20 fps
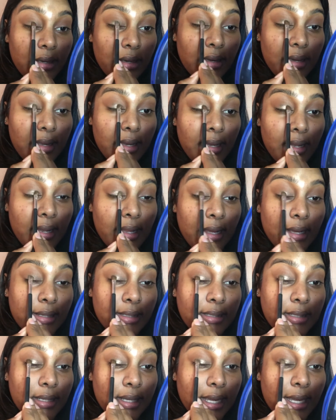and I like
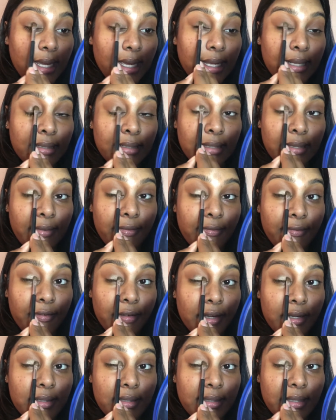to get
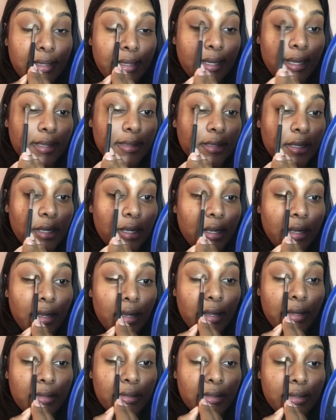firstly as
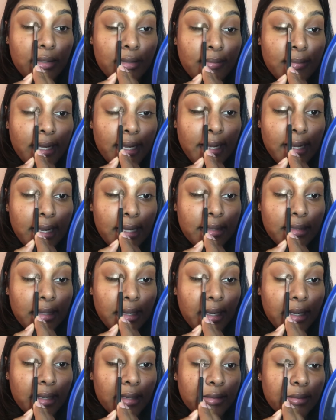close to my lash
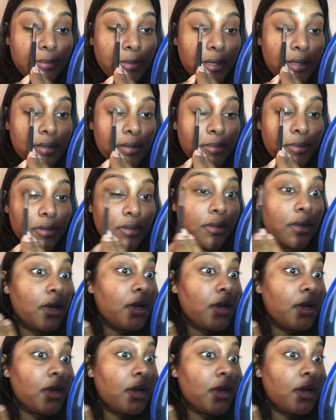line as possible